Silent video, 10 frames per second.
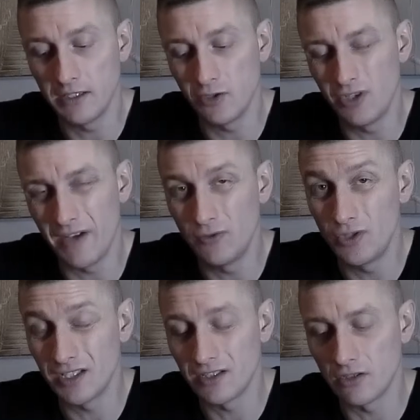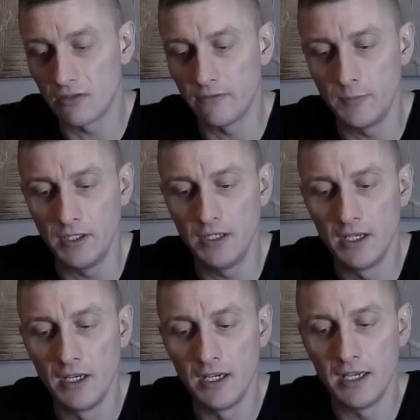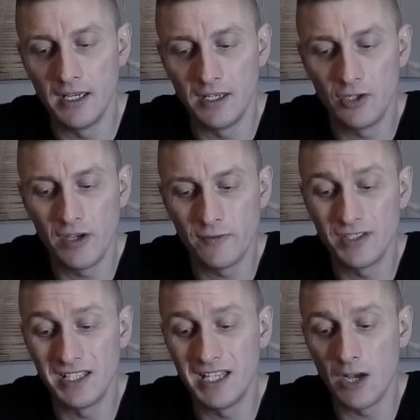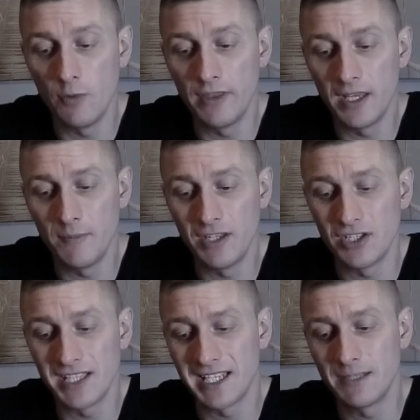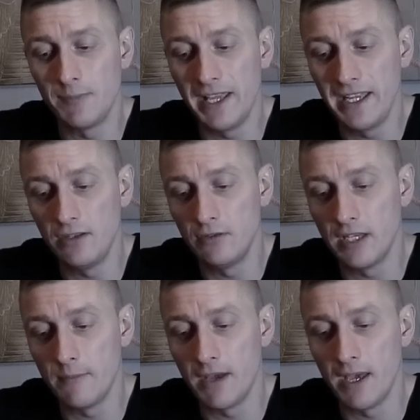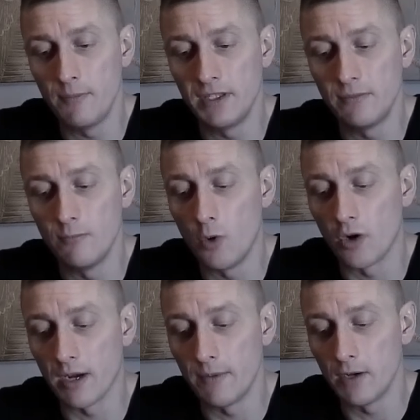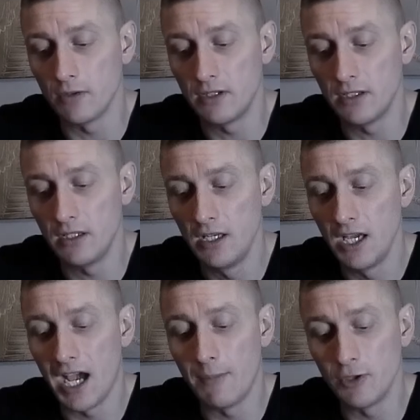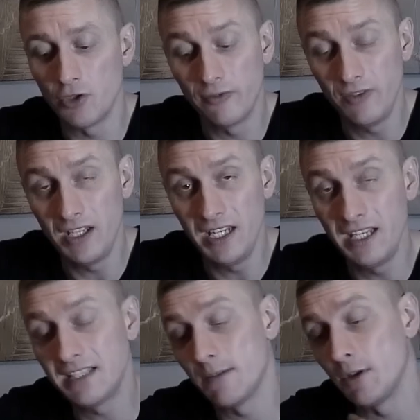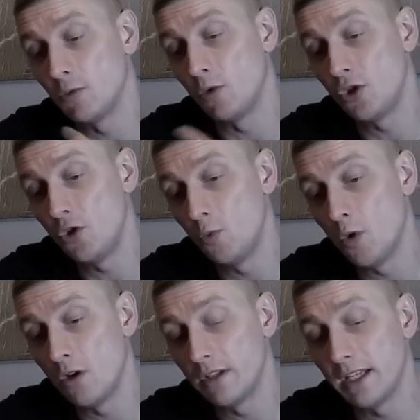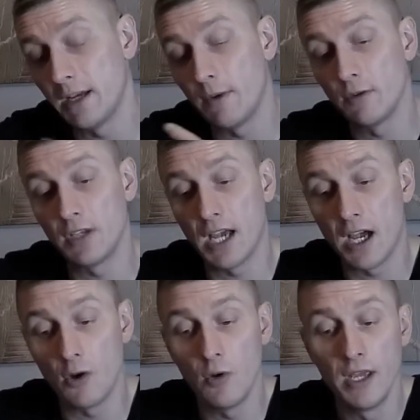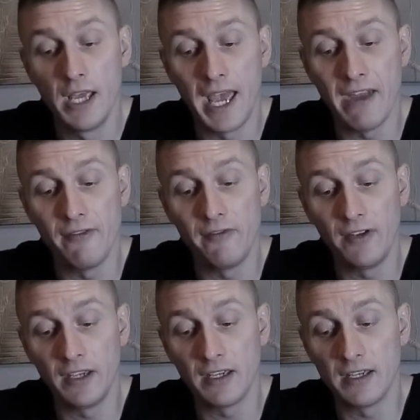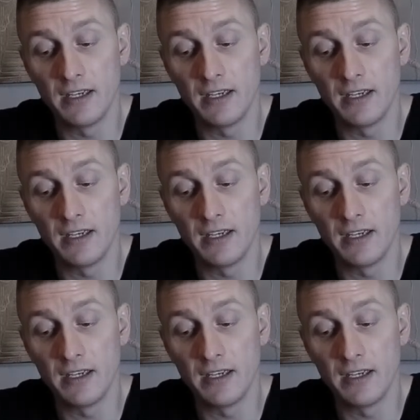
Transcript: So you have to just sort of you have to sit down with them and just explain to them a bit more about your feelings, about what you want, and about how everything